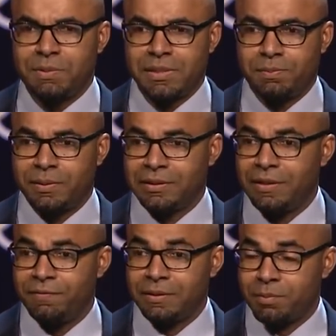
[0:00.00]

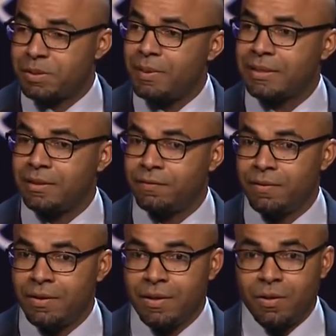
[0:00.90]
perspective,
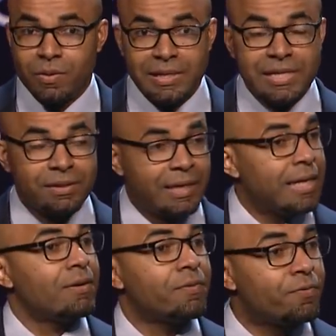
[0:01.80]
was actually
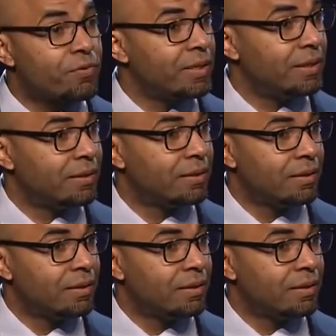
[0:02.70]
error-free,